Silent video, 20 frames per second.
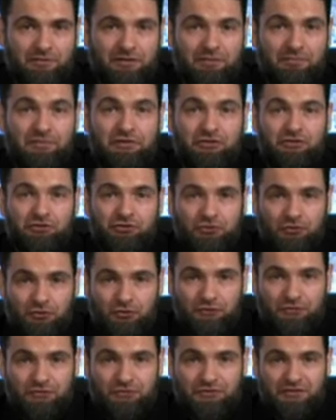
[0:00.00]
of the
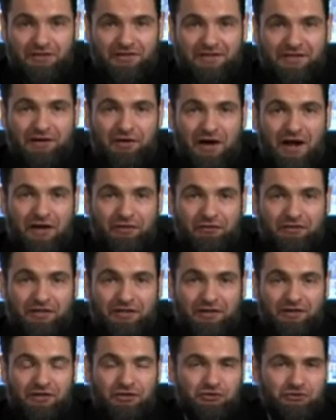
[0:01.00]
mistruths that are out
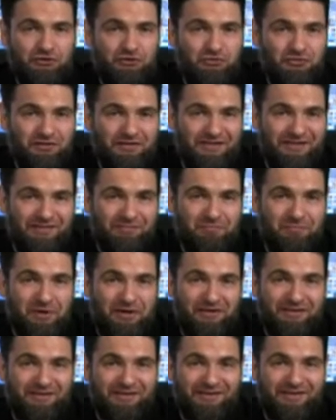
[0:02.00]
there so you can get a
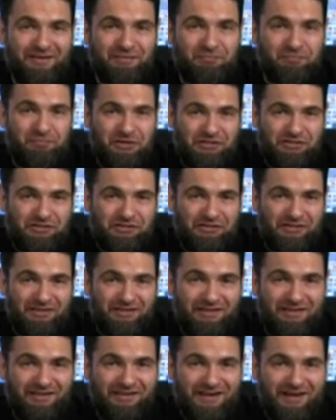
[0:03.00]
better picture
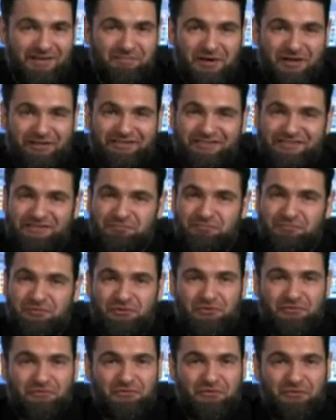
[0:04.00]
about this
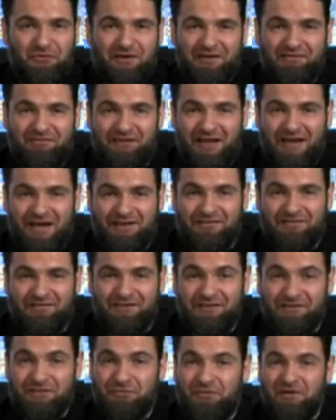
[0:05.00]
beautiful way of life.
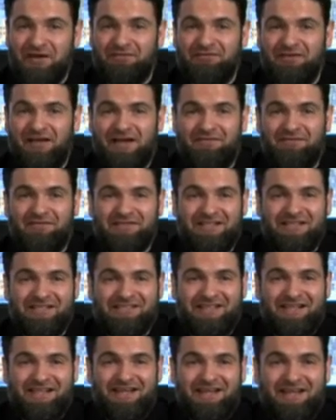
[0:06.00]
The way of life, as I
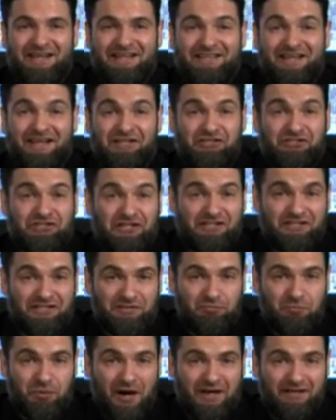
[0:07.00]
said, that Jesus
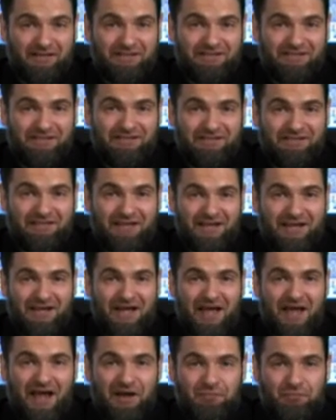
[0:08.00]
practiced,
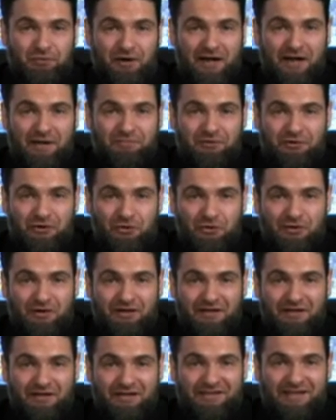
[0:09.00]
Abraham, Noah,
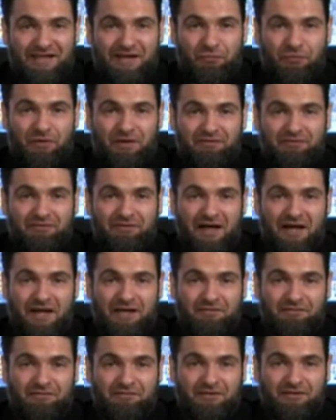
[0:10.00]
that way of
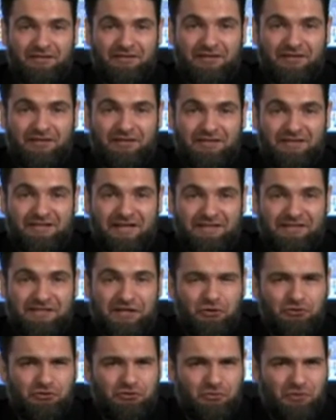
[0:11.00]
life that
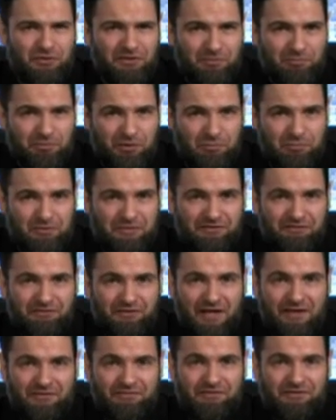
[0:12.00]
tells you what the purpose of
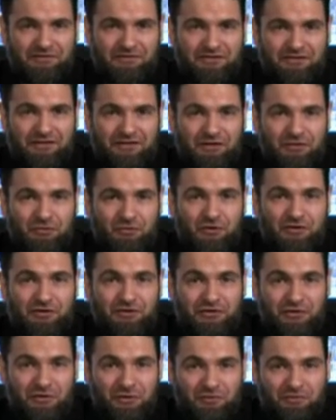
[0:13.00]
life is, where you're
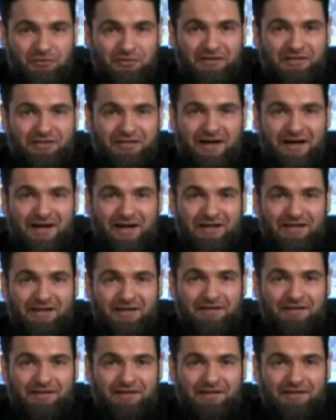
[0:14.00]
going when you die,